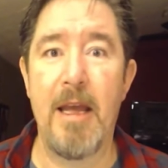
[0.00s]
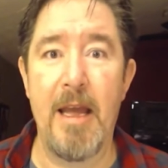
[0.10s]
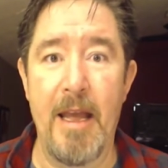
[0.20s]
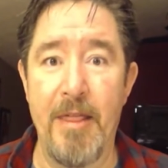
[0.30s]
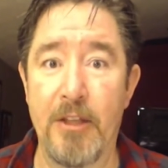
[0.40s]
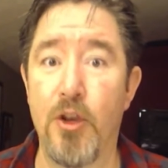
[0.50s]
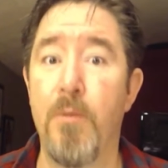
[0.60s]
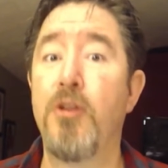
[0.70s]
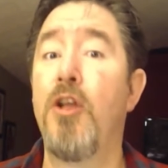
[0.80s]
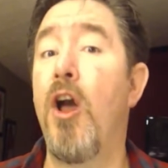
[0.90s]
And that's
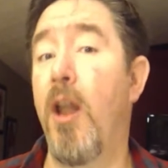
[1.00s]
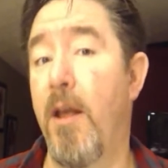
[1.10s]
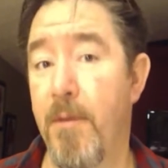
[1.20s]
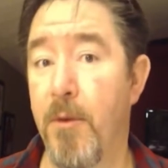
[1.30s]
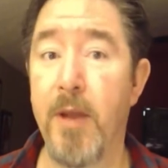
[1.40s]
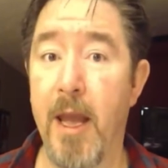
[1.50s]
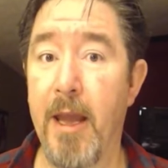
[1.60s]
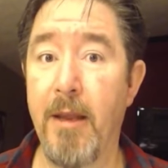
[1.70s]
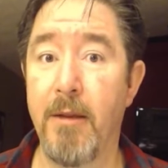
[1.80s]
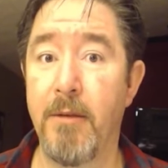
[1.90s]
almost all of them,
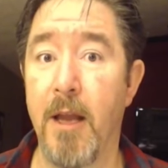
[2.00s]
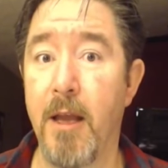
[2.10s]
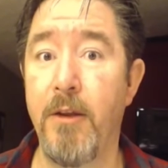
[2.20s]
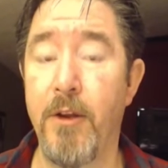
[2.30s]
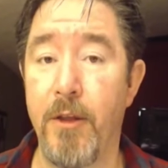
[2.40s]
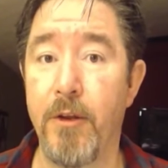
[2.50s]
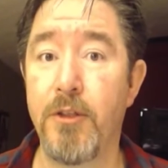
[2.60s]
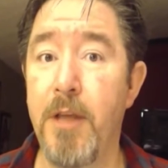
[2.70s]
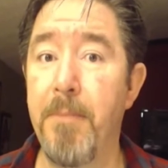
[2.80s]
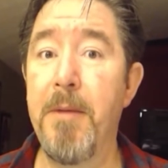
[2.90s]
okay? There's
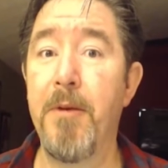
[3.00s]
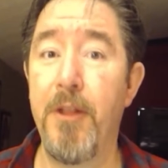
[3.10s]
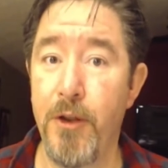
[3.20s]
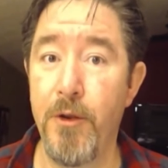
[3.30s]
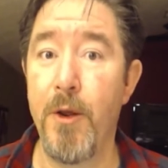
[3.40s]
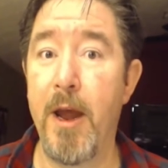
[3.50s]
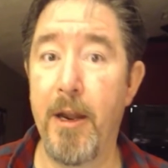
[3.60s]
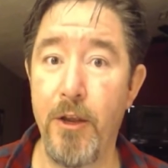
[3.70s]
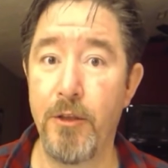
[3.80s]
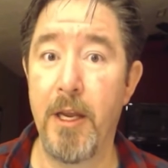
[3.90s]
some people that do know how to
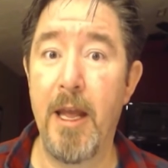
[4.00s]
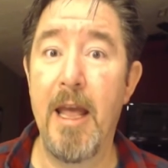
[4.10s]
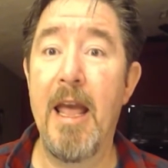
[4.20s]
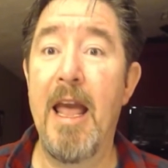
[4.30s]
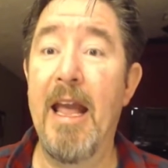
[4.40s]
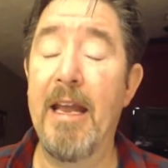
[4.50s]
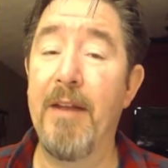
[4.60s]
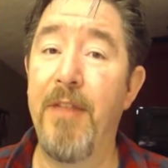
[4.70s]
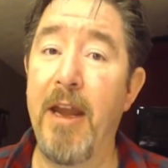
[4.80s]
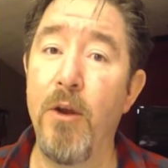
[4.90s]
use it, And
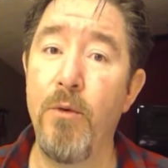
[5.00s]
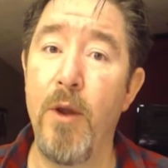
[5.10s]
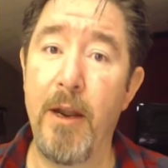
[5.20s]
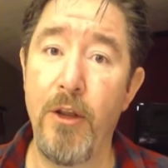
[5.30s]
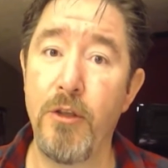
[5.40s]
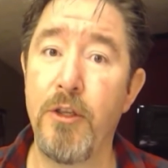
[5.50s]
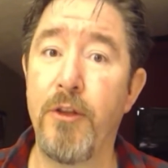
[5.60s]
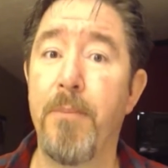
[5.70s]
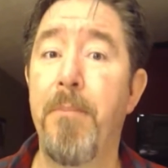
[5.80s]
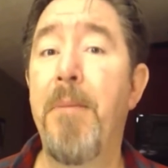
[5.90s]
if they don't know how to use it,
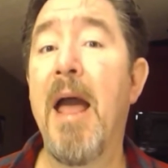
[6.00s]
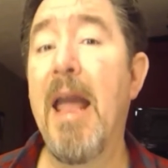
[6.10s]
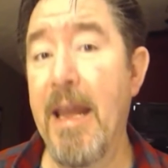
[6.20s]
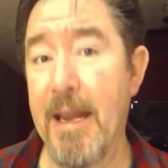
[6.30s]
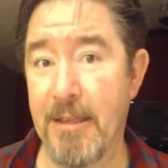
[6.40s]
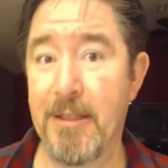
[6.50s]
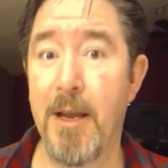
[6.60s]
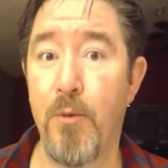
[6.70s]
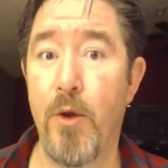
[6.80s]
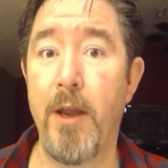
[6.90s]
they're paying
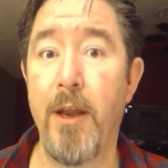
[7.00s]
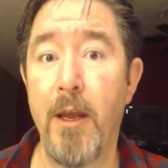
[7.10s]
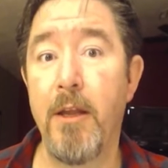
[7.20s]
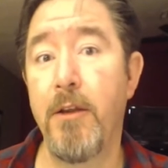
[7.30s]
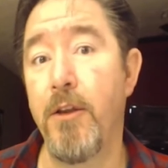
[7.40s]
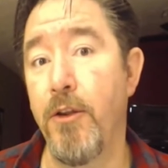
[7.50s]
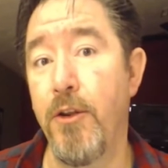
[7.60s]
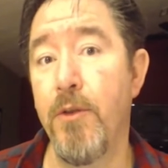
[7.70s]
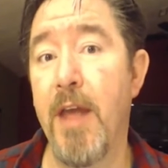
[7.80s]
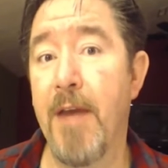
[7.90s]
someone to
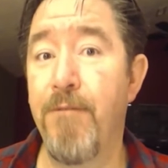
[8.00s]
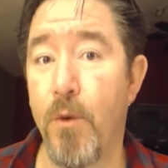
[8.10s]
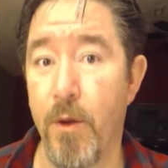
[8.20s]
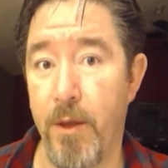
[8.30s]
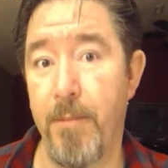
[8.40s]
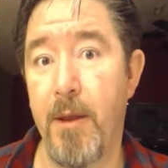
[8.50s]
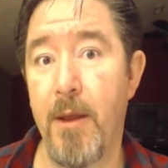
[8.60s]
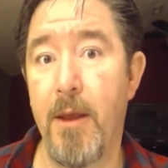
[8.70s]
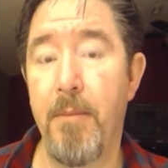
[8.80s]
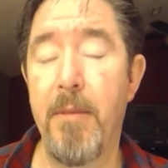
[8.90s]
do that for them,
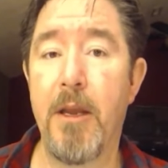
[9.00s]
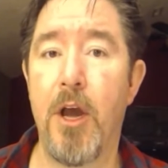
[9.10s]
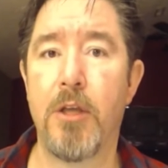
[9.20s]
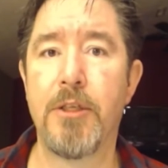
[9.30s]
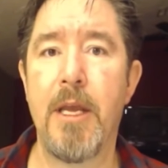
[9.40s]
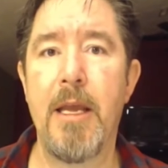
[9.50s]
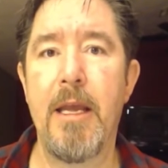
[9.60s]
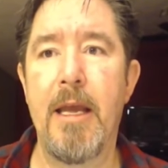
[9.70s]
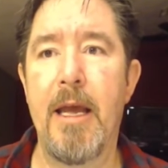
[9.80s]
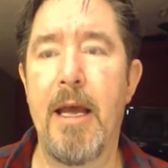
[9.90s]
because
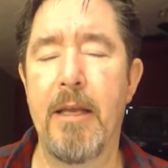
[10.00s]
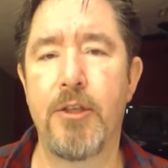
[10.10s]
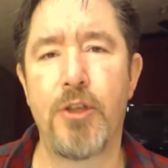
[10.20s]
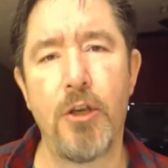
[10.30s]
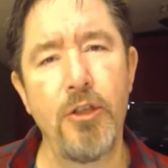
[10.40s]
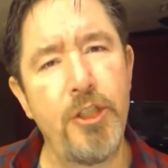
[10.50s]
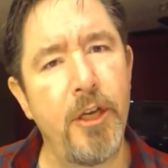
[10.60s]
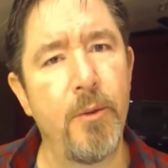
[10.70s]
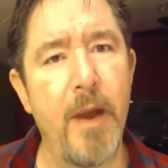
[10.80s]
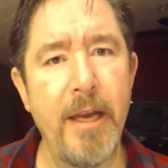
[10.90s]
certain
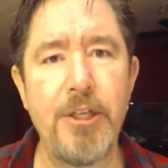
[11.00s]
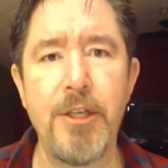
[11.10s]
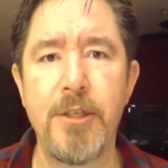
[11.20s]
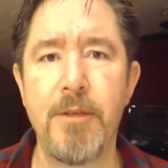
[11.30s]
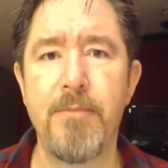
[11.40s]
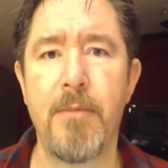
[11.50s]
generations